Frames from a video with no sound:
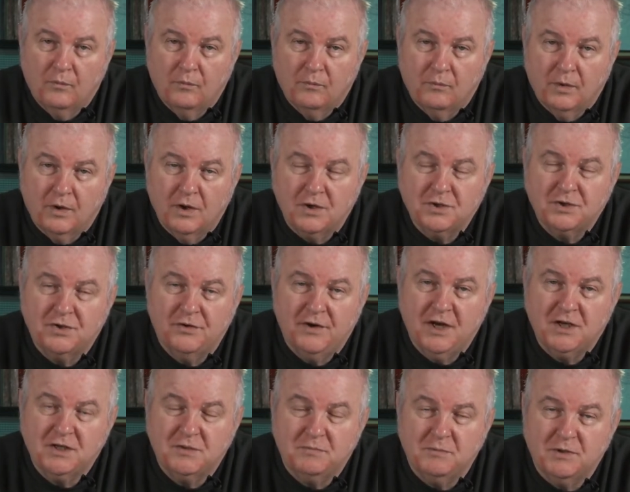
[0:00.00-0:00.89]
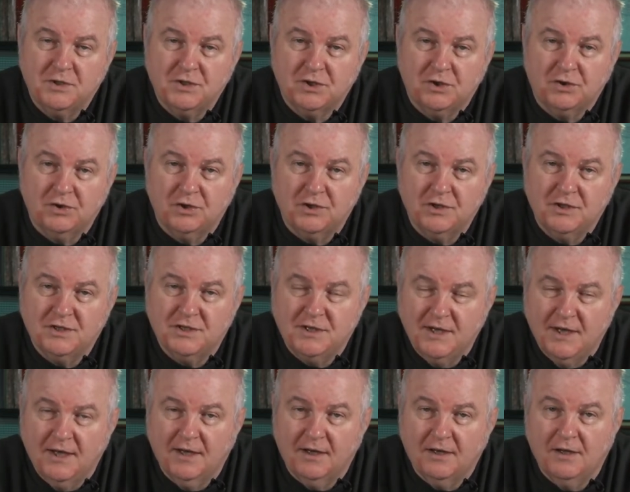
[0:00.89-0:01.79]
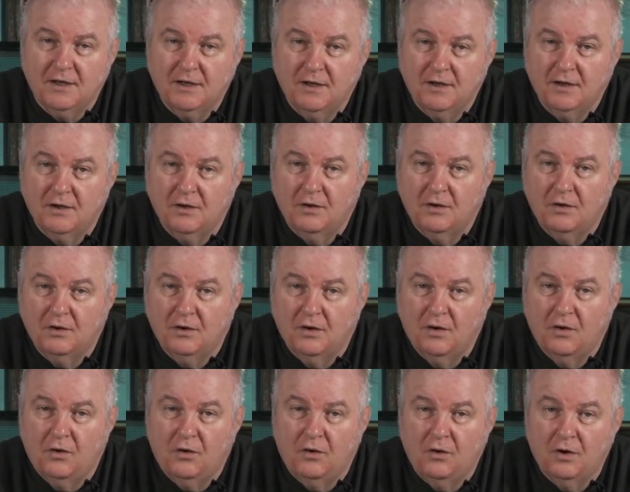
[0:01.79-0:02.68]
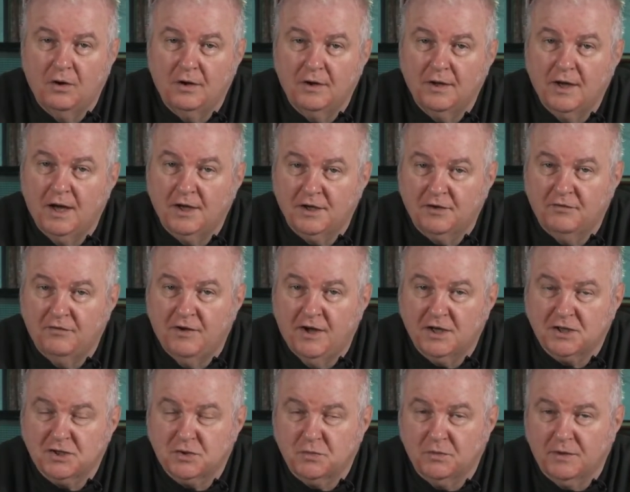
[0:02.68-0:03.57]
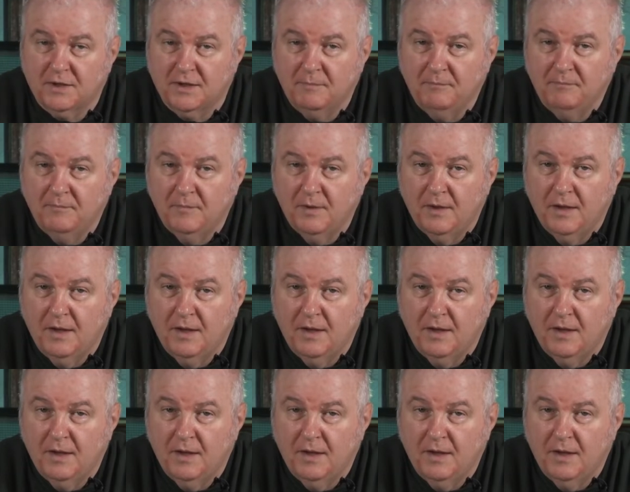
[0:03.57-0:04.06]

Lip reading: Because the regiments couldn't take all the artefacts with them,